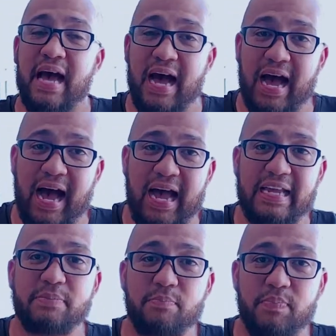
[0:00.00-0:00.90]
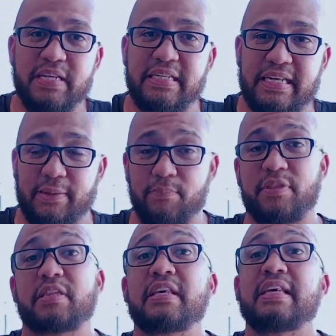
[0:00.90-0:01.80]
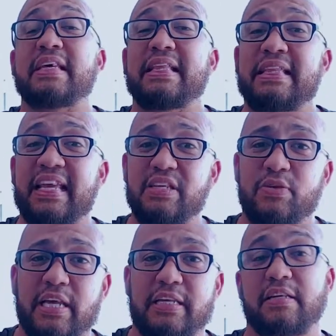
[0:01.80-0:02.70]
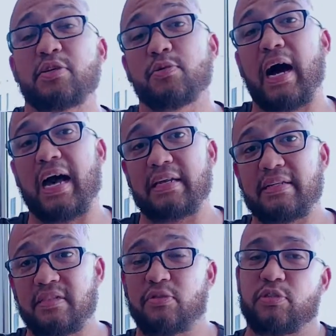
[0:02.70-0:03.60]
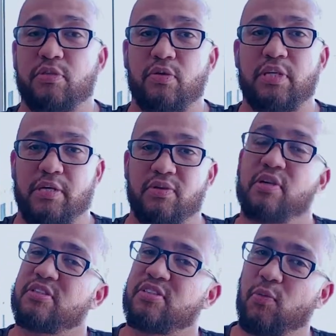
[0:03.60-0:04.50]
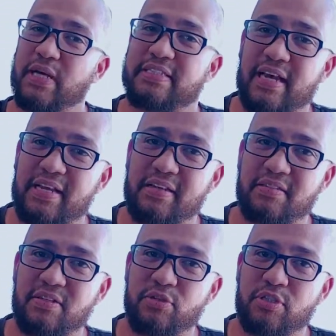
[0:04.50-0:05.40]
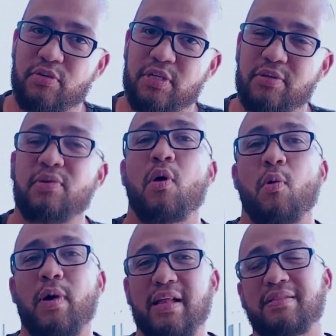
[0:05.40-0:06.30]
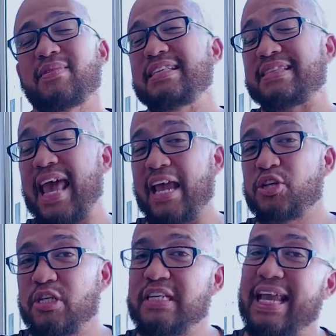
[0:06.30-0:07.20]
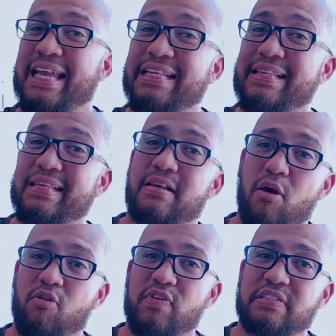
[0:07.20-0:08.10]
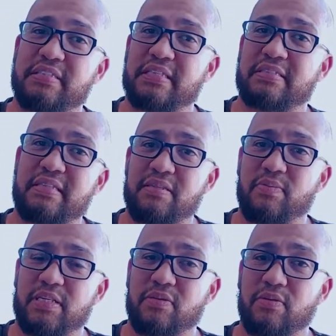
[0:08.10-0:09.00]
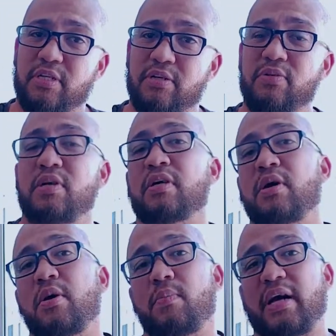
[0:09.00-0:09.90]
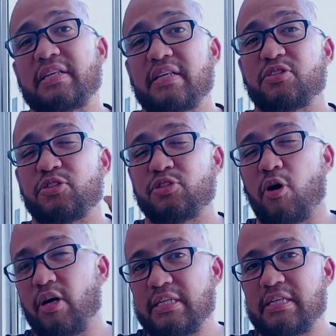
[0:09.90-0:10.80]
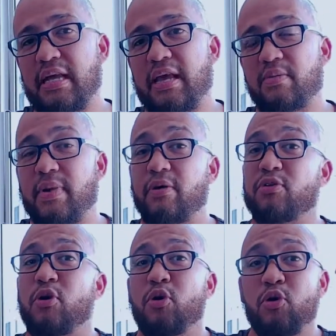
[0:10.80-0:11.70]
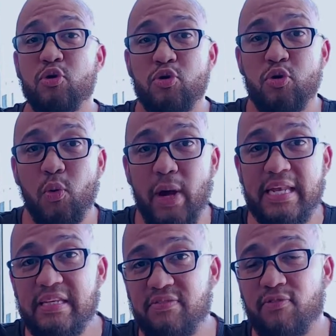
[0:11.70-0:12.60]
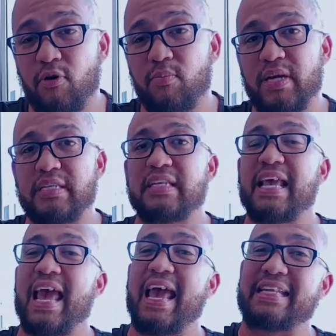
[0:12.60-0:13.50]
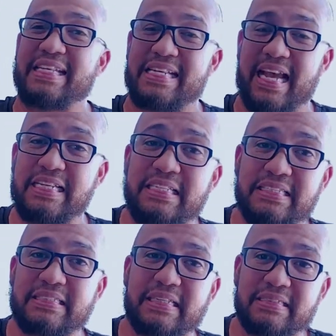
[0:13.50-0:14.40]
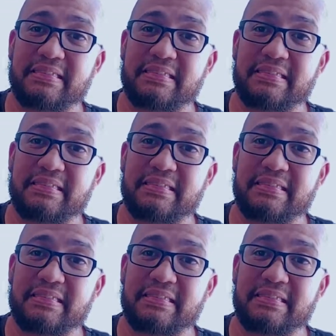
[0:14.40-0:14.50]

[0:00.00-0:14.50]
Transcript: high bit depth, then you're getting into high resolution audio. So what's high resolution audio? Well, it's actually anything over 16-bit audio, but starting at about 24-bit at 96